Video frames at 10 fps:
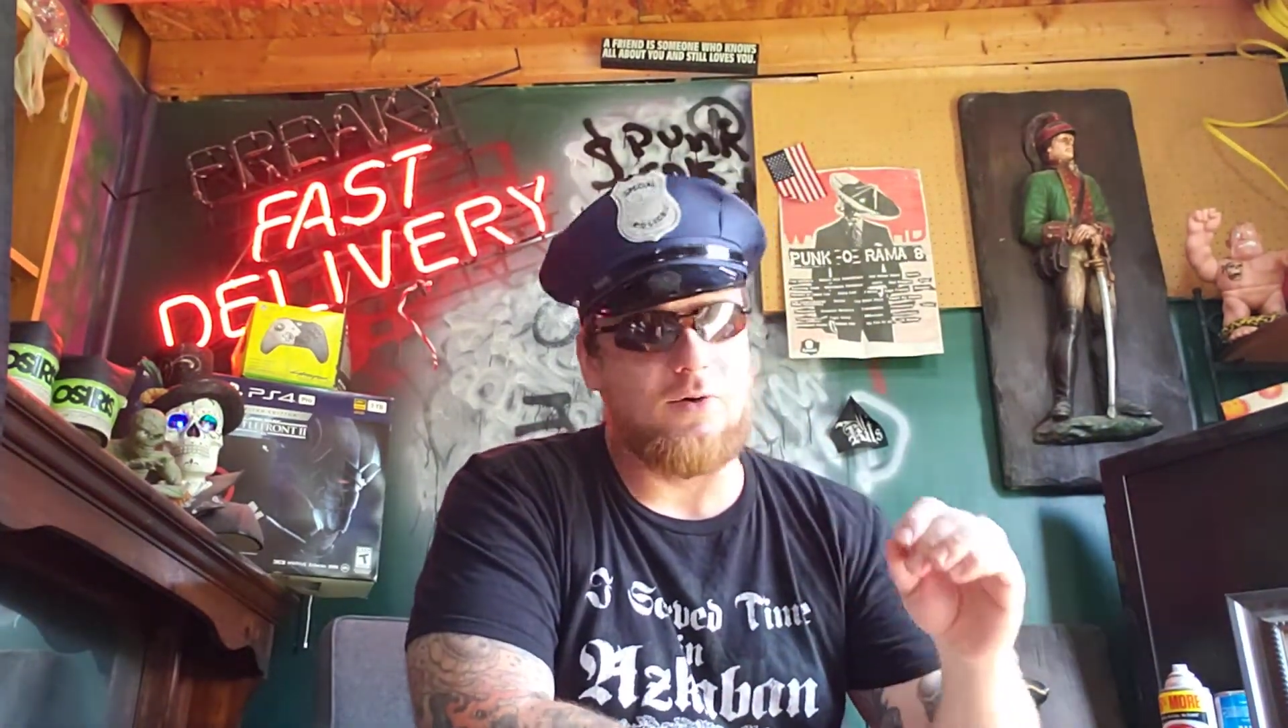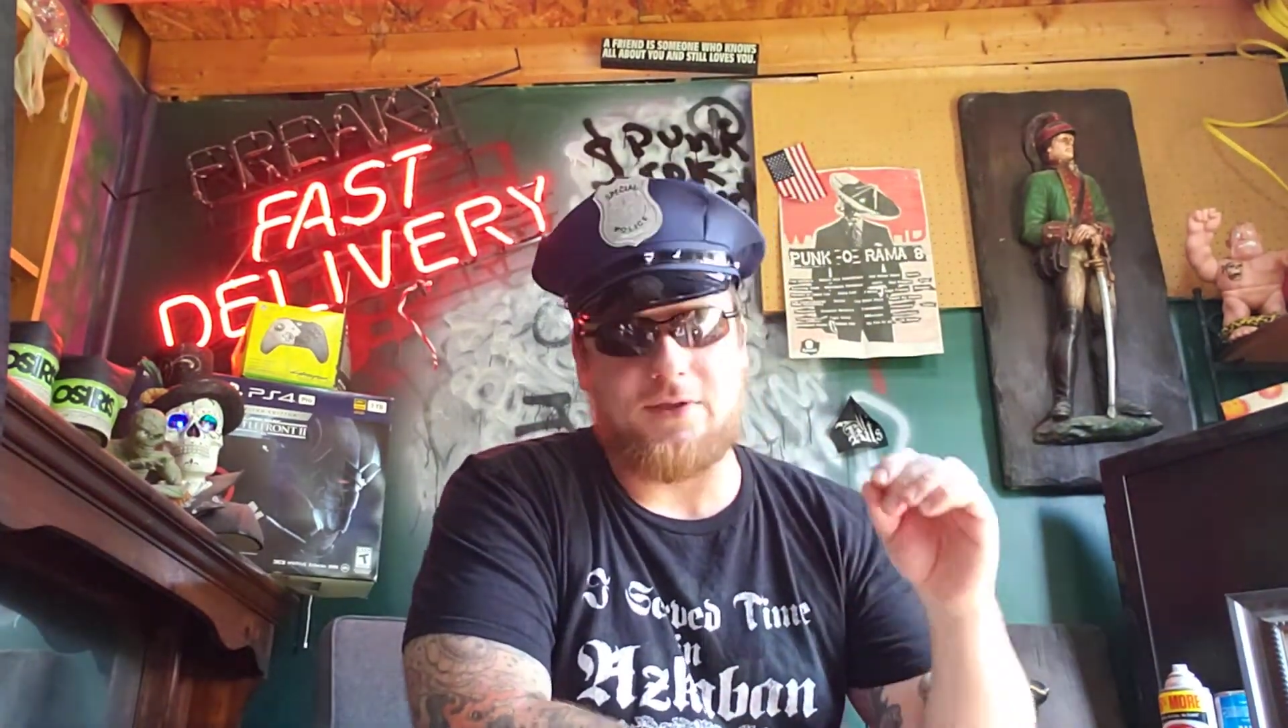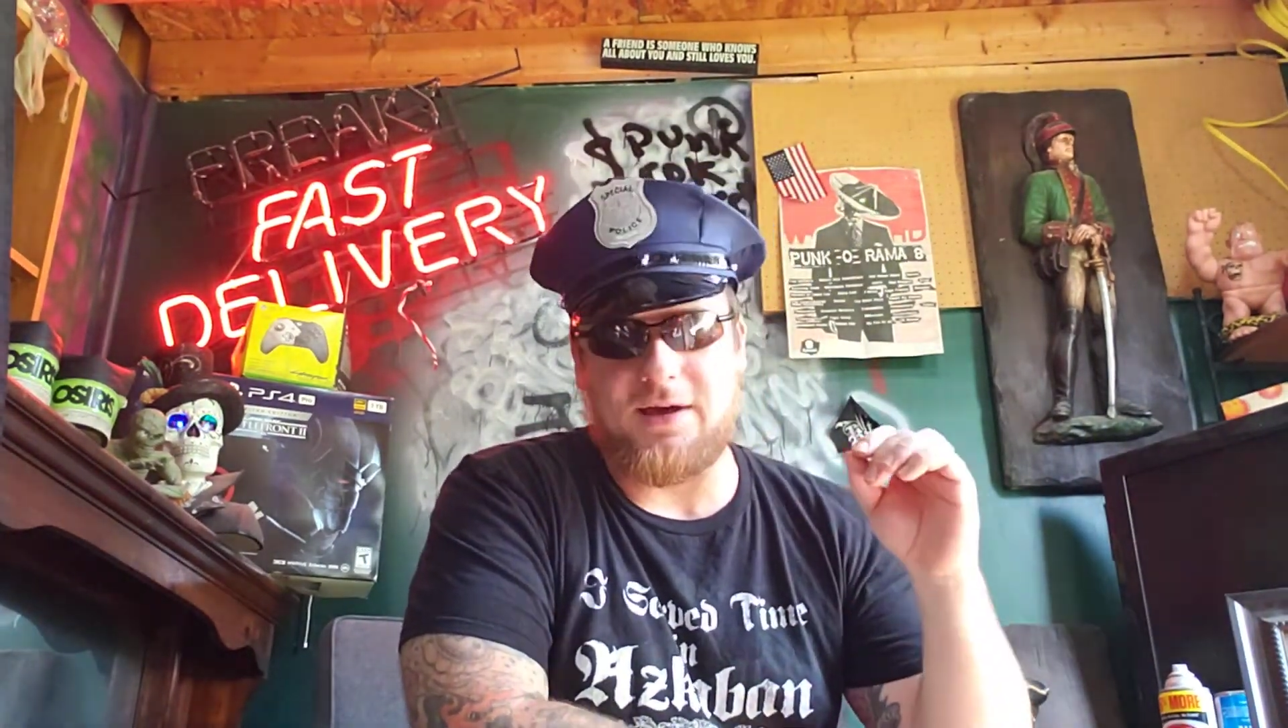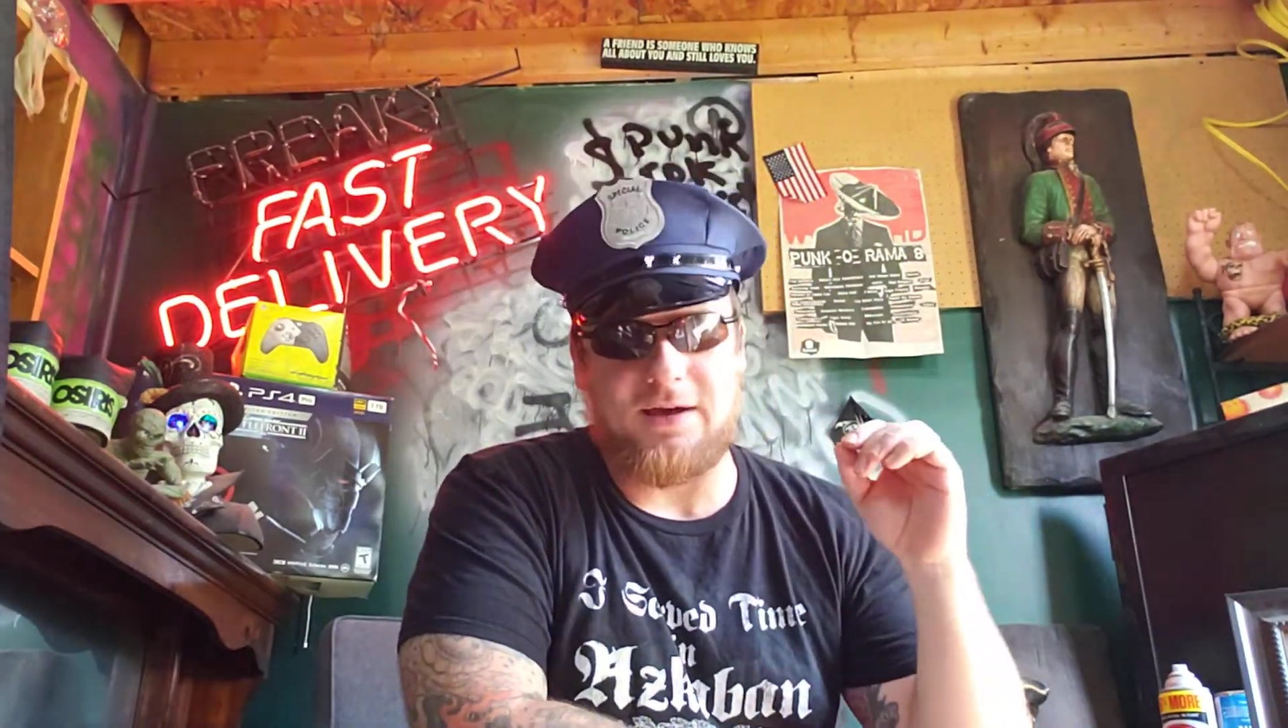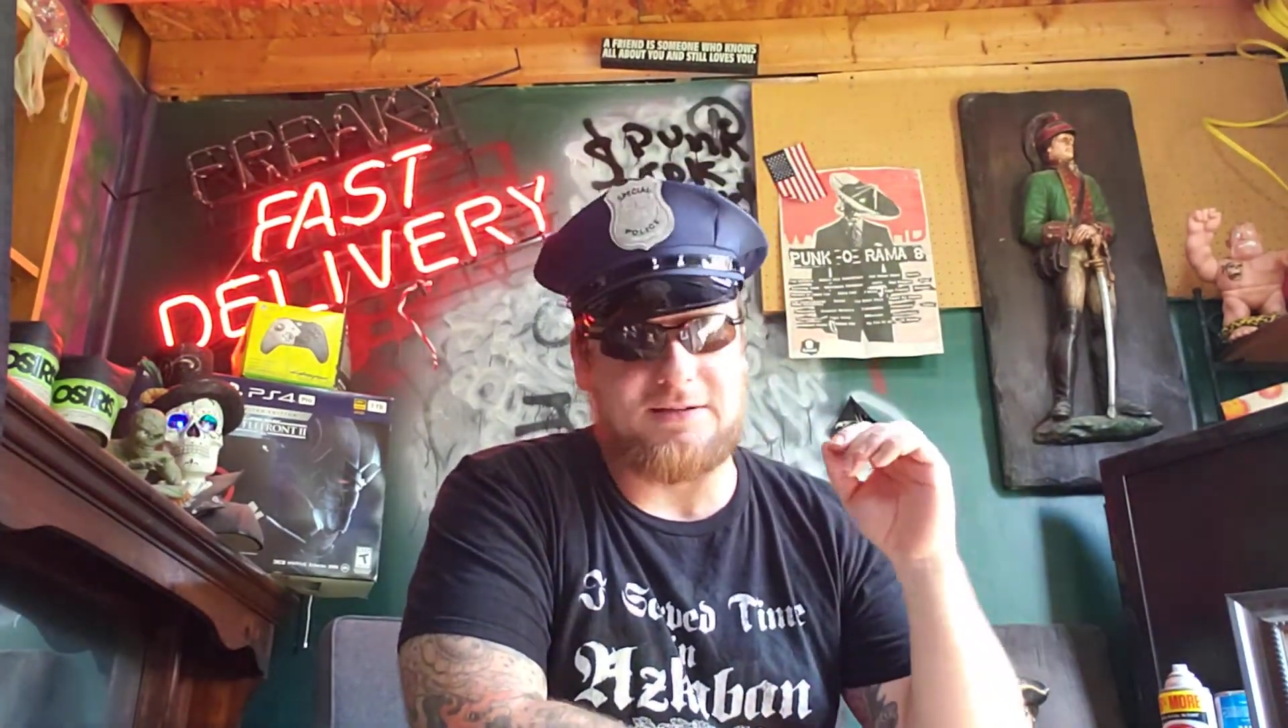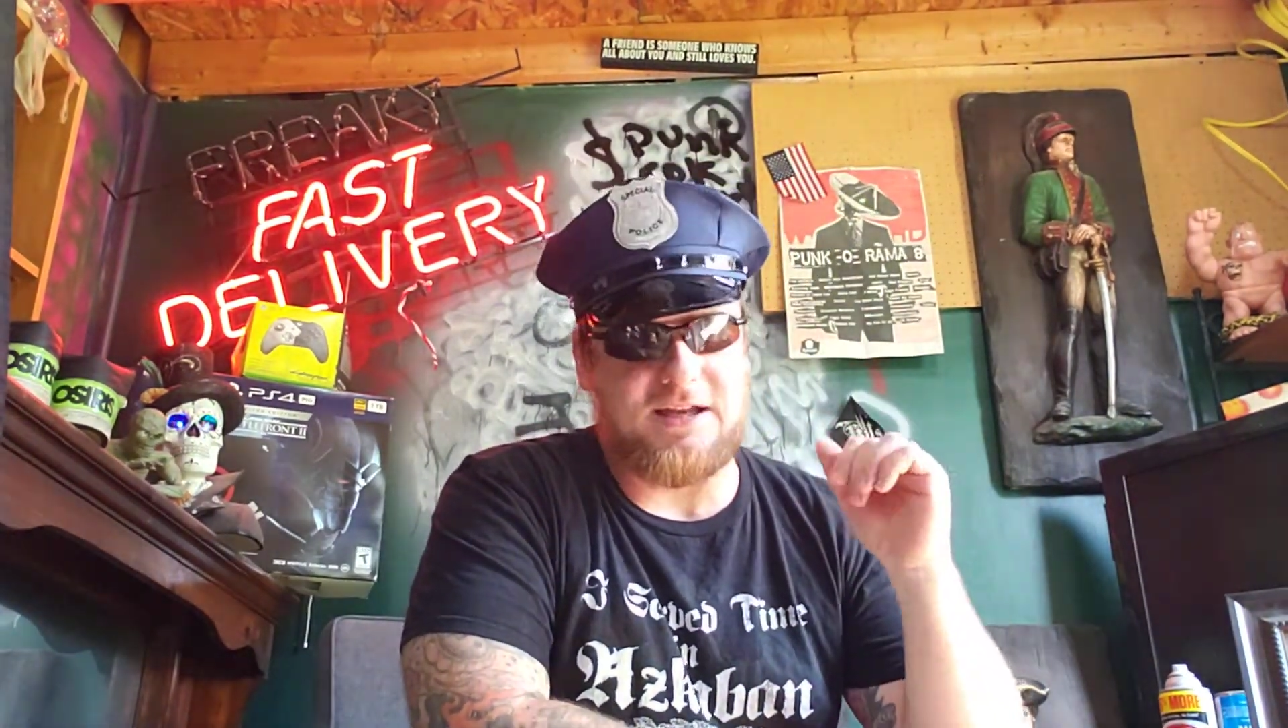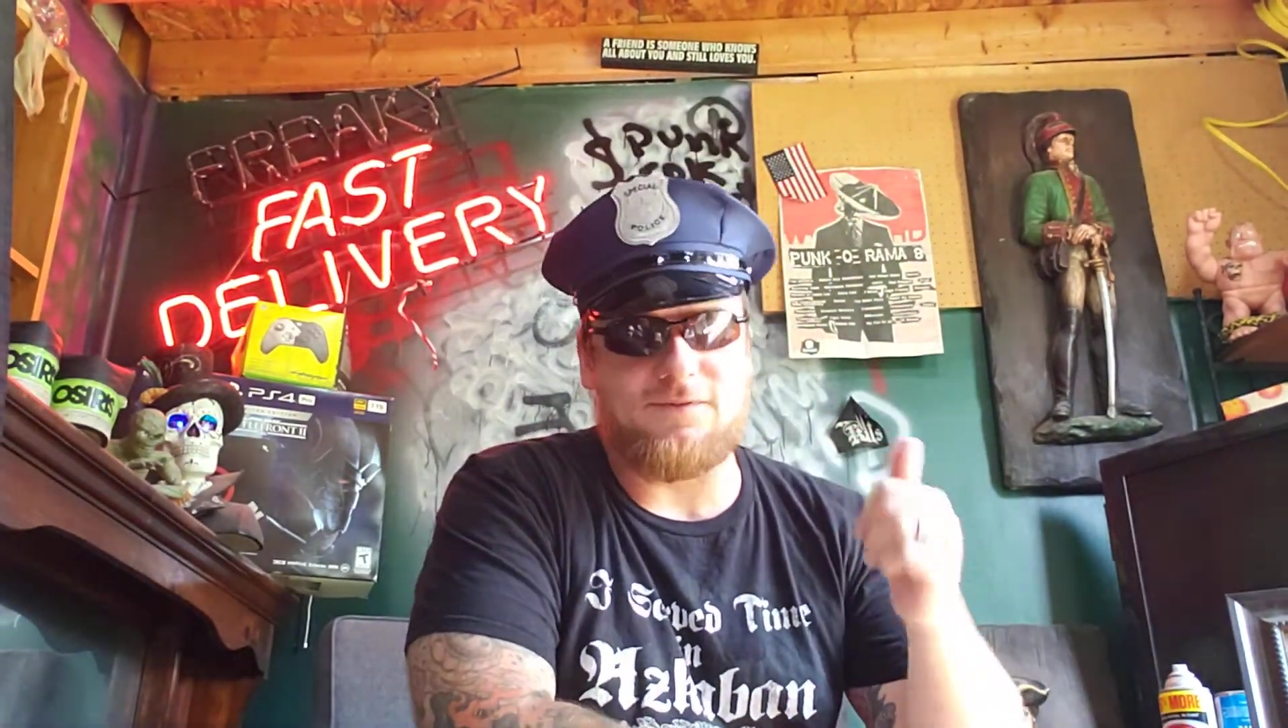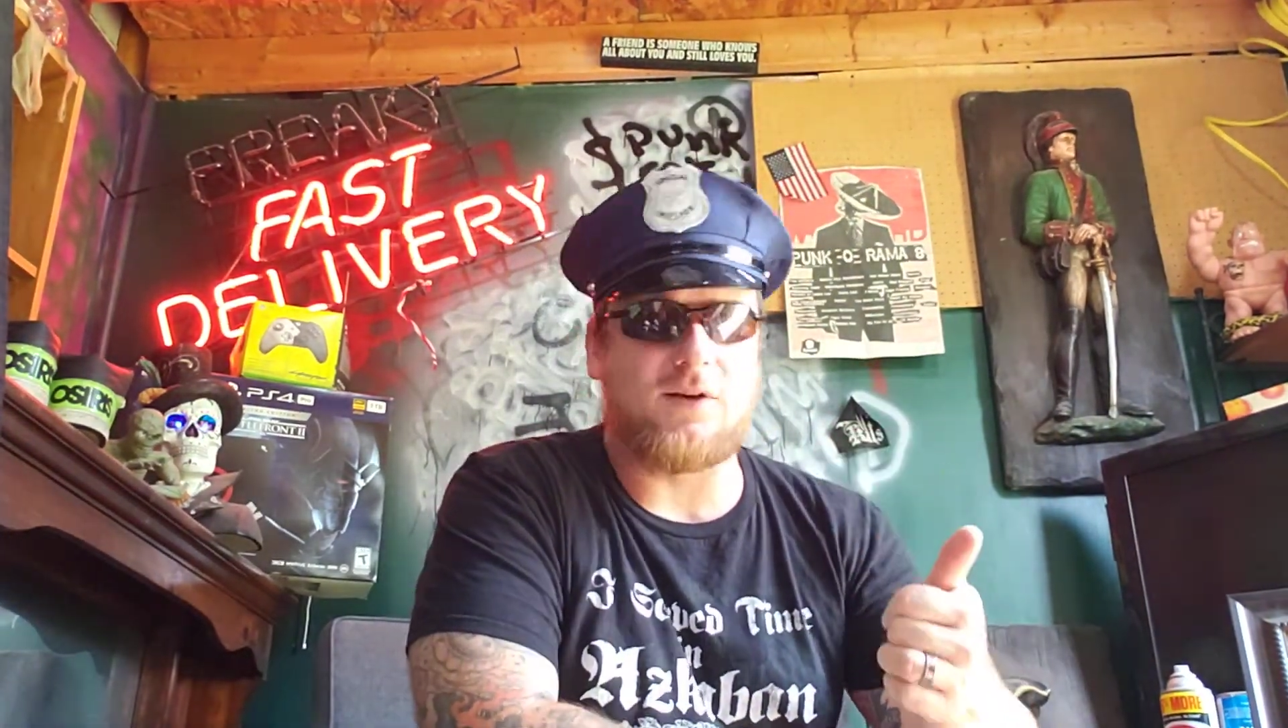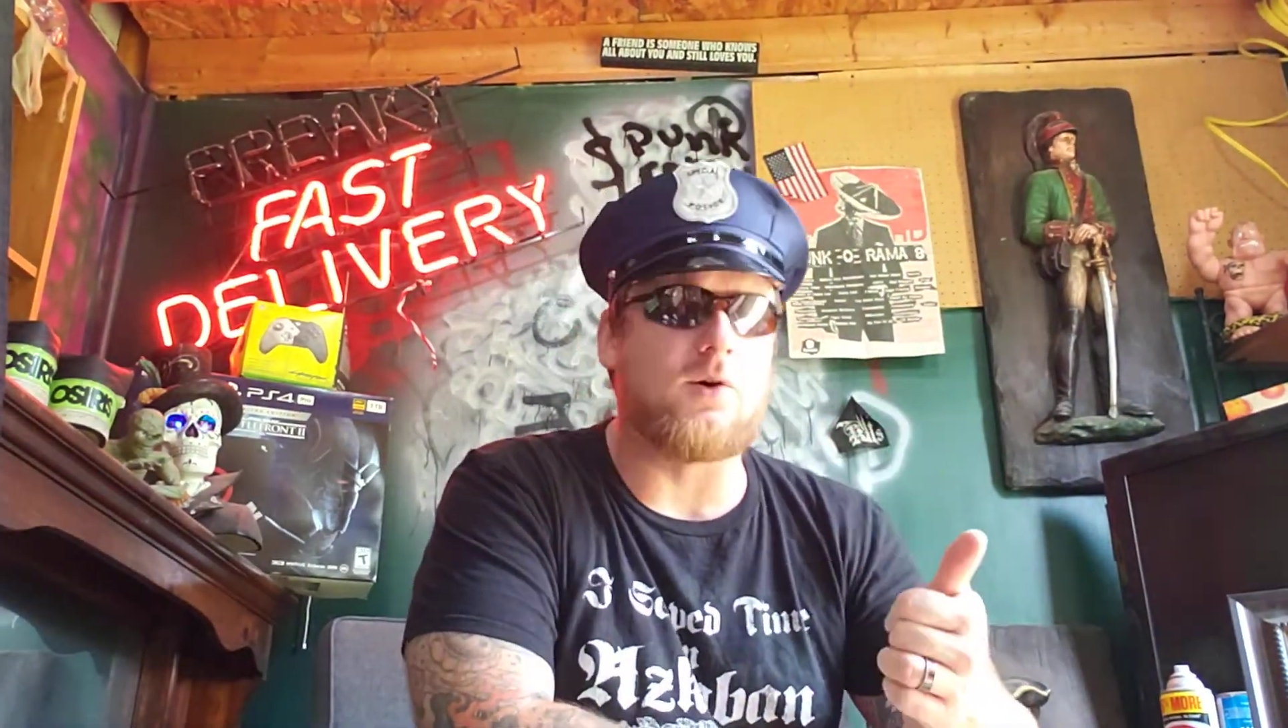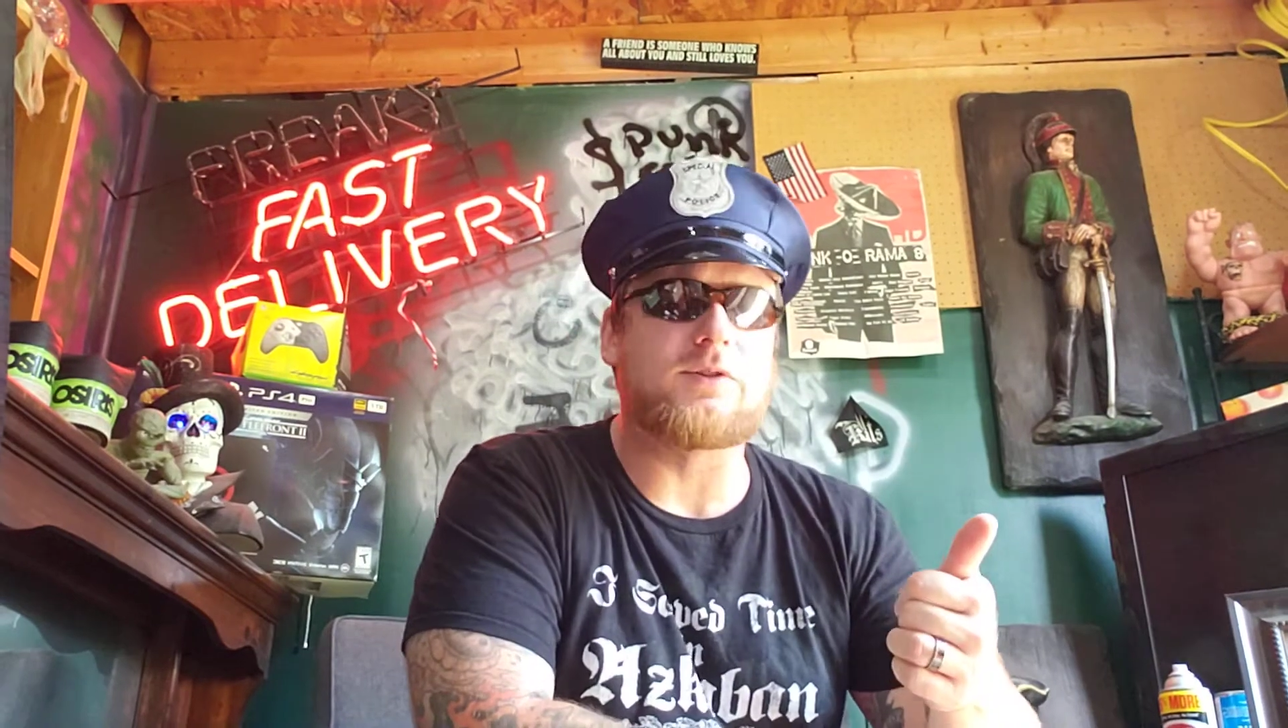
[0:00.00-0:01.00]
the
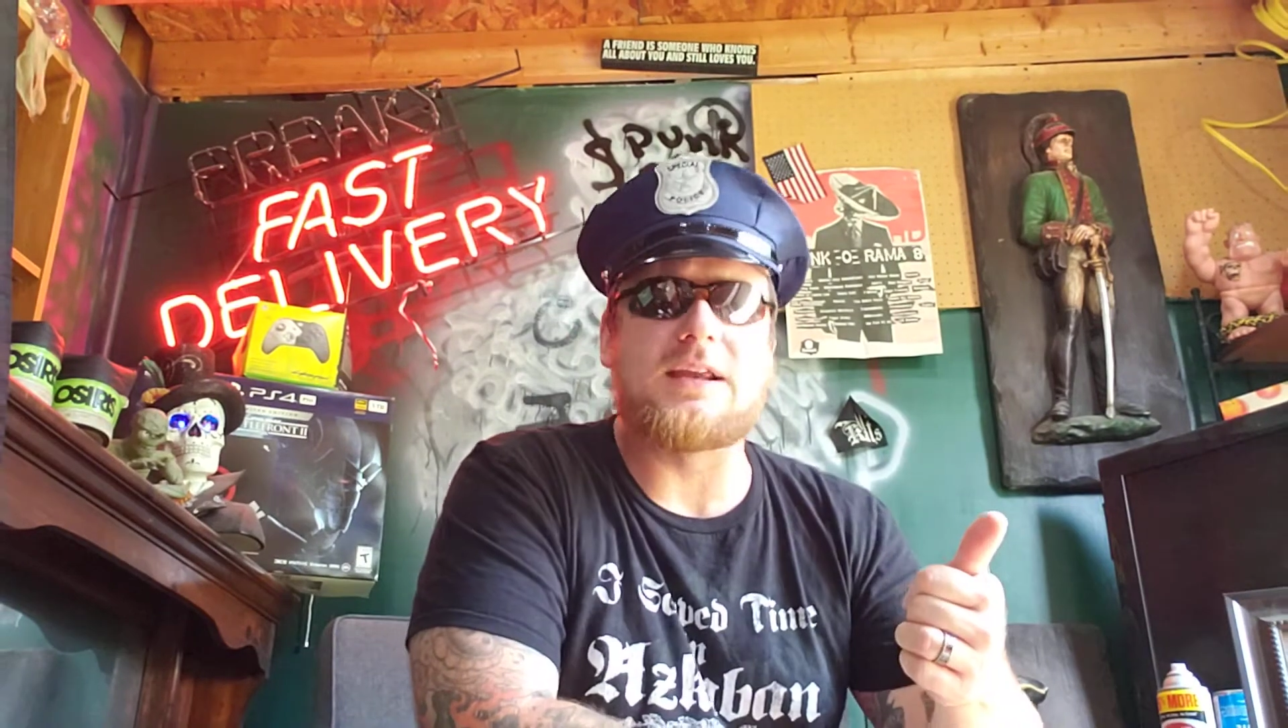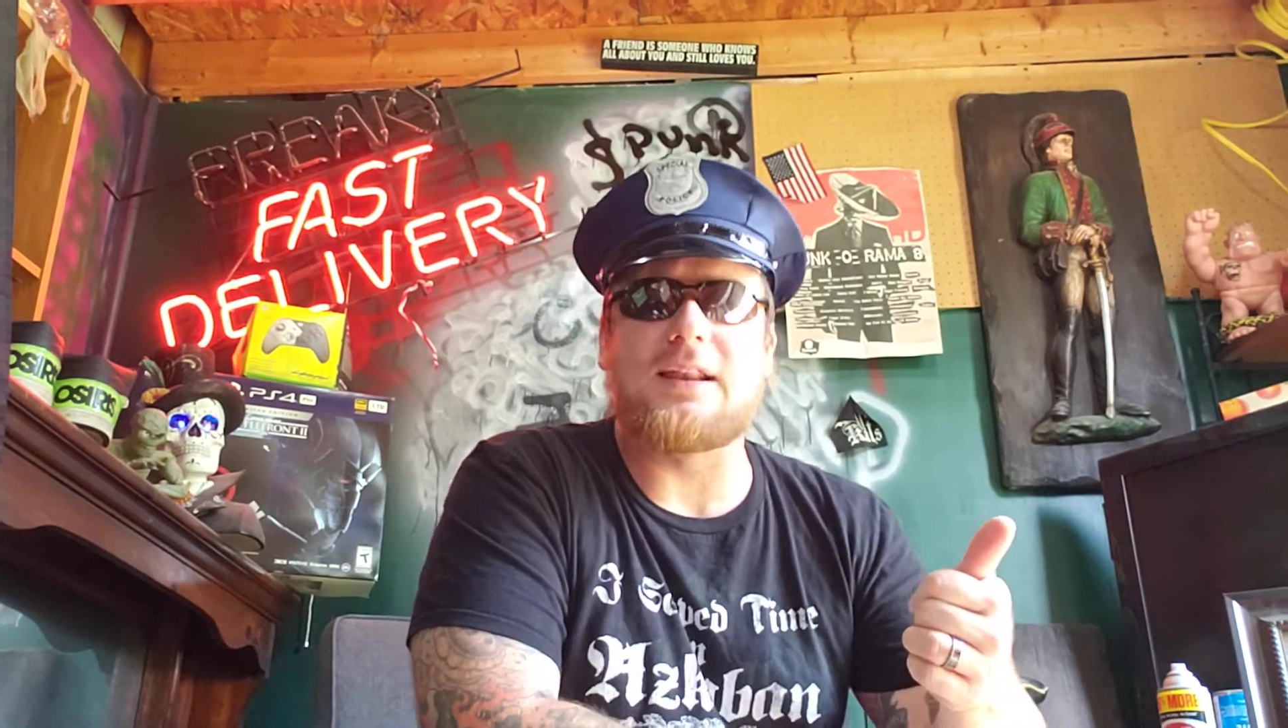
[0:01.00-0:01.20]
difficulty